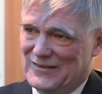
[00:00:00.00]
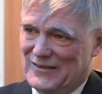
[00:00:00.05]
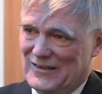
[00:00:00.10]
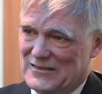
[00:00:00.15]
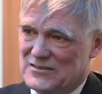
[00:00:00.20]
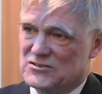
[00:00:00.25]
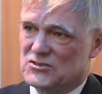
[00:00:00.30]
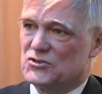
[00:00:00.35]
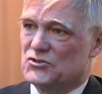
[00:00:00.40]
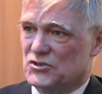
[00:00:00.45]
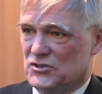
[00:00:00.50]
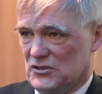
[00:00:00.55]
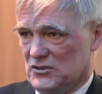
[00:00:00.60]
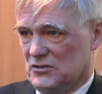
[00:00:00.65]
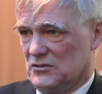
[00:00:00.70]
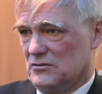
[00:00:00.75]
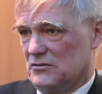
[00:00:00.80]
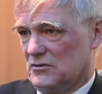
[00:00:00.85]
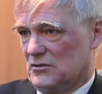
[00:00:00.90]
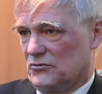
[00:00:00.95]
entity
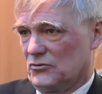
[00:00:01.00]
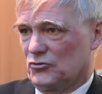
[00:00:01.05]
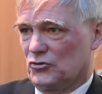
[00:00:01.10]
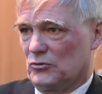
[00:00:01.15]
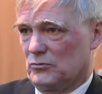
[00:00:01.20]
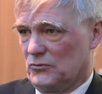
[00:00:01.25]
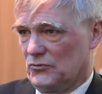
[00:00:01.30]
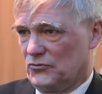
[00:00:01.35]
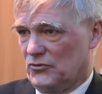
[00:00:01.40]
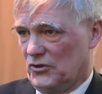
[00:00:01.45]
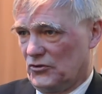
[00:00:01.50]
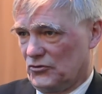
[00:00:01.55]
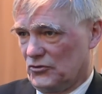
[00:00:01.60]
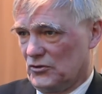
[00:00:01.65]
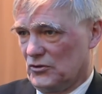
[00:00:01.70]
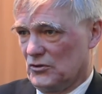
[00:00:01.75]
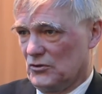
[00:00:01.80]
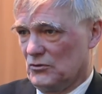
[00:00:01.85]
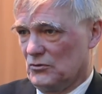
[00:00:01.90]
at the top of Tesco